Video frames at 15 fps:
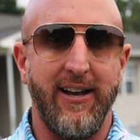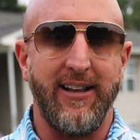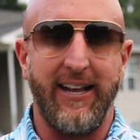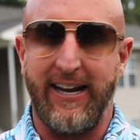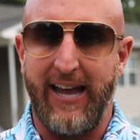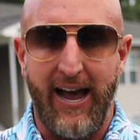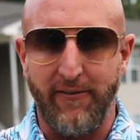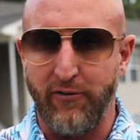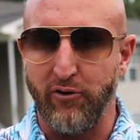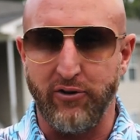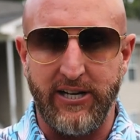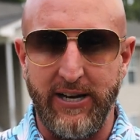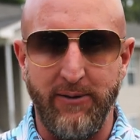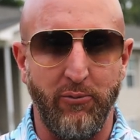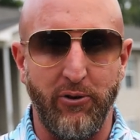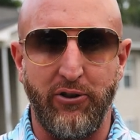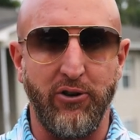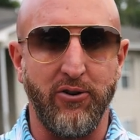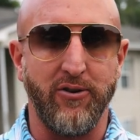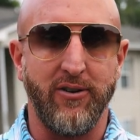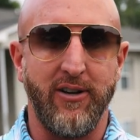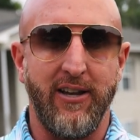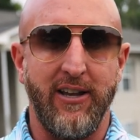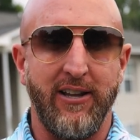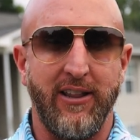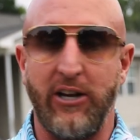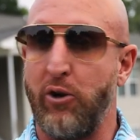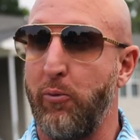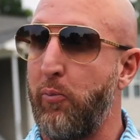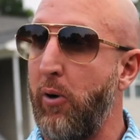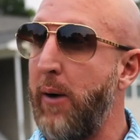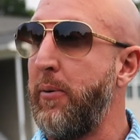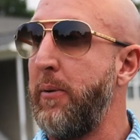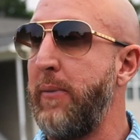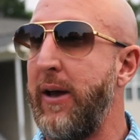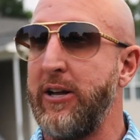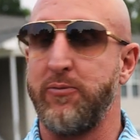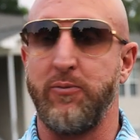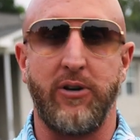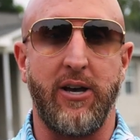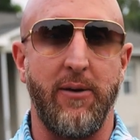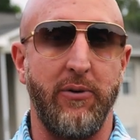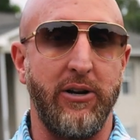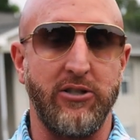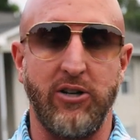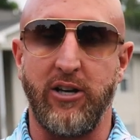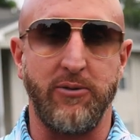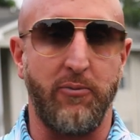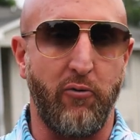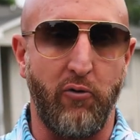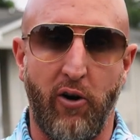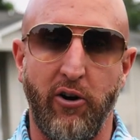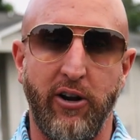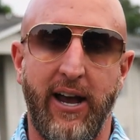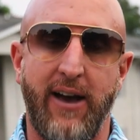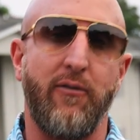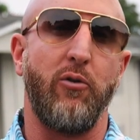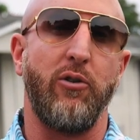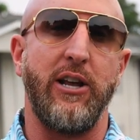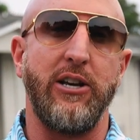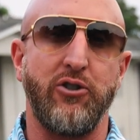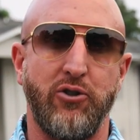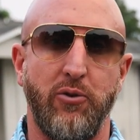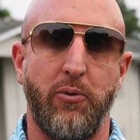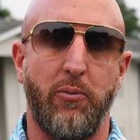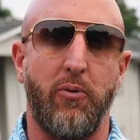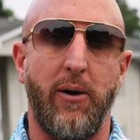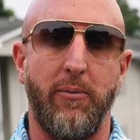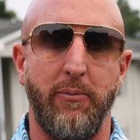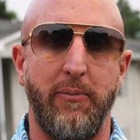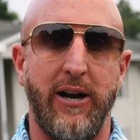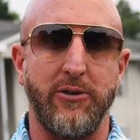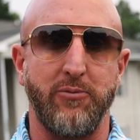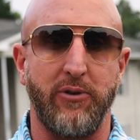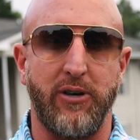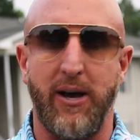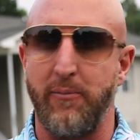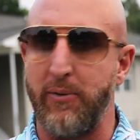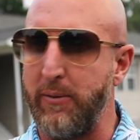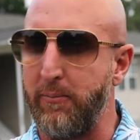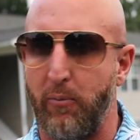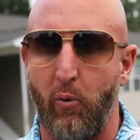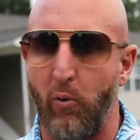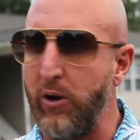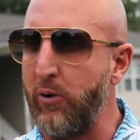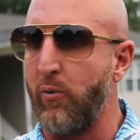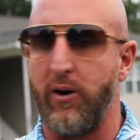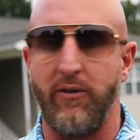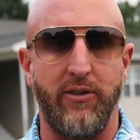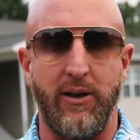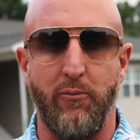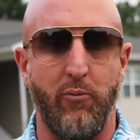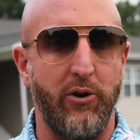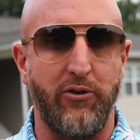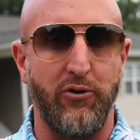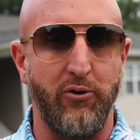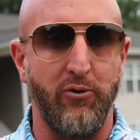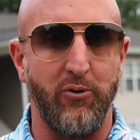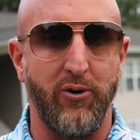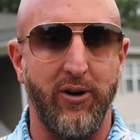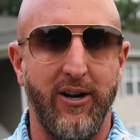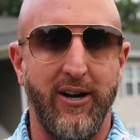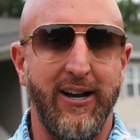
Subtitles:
Like, have your team with you. Like, your property management company is awesome. If you already have a relationship with a property management company, bring one of them with you